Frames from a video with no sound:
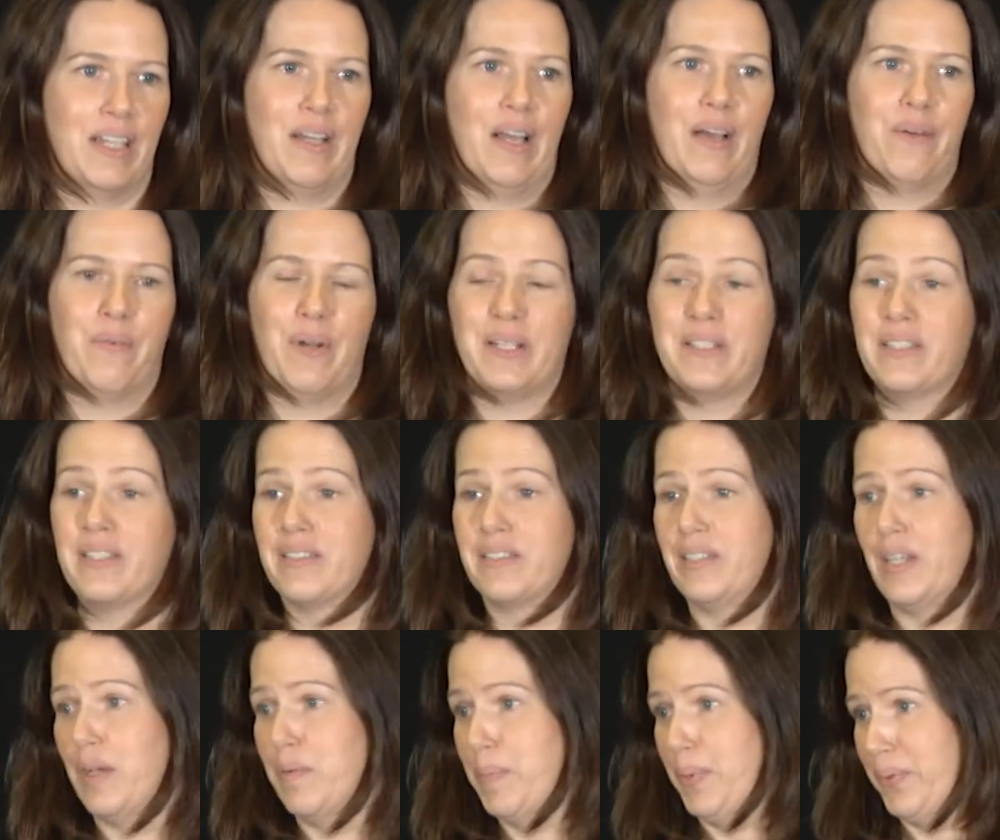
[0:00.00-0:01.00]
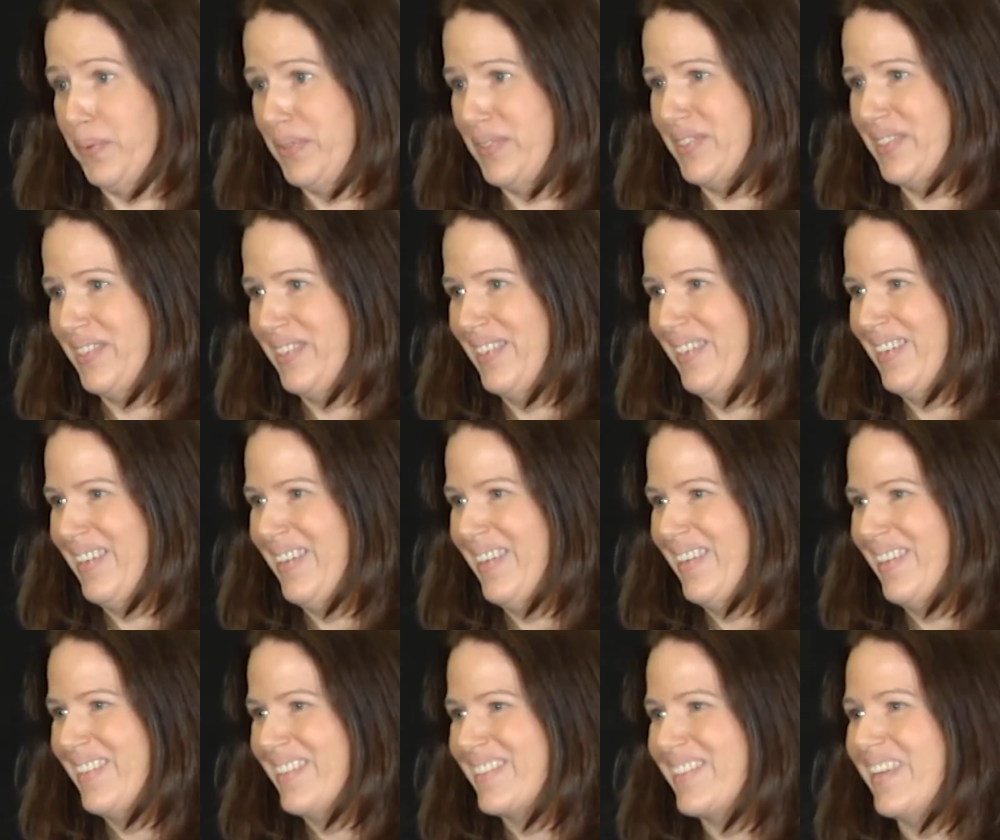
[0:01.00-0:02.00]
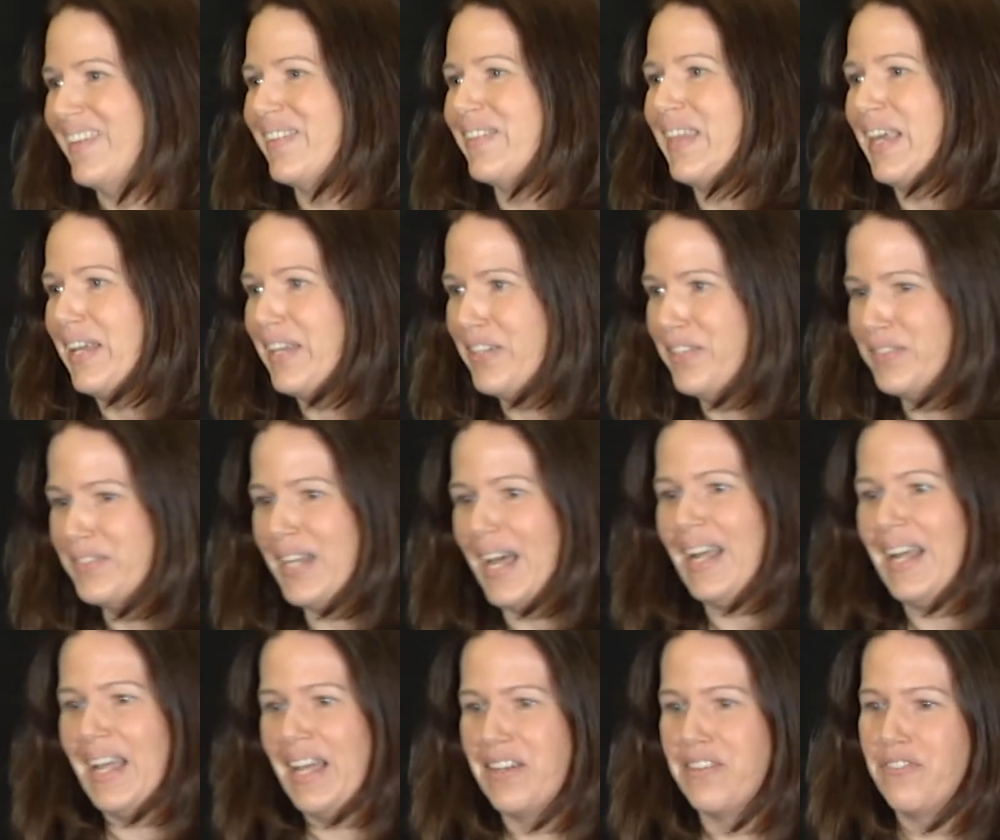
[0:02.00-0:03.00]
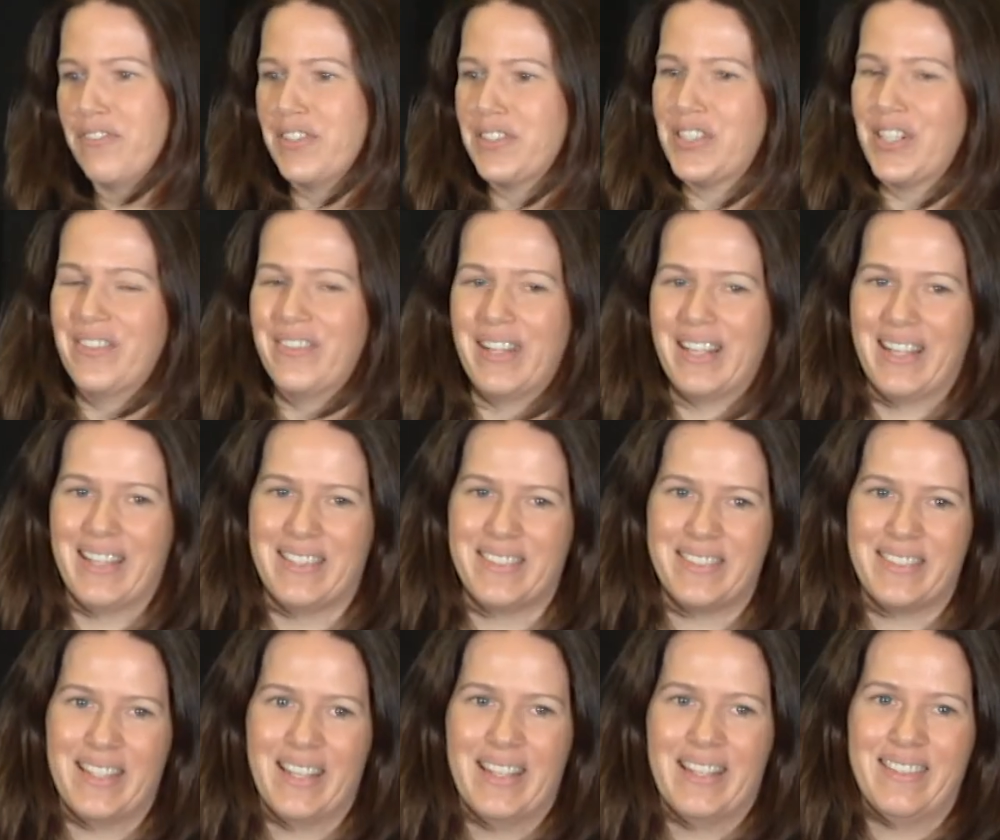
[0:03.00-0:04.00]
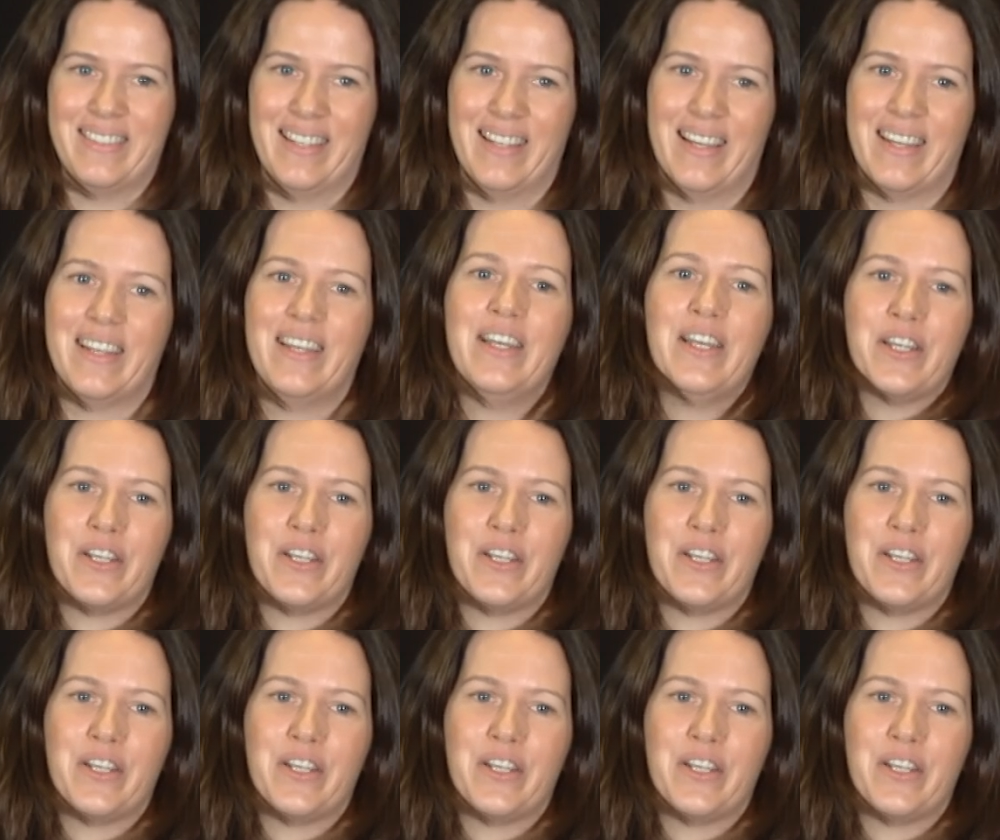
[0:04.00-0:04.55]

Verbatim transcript: uh, racing sailboats. So thank you, Diane, for showing us that uh,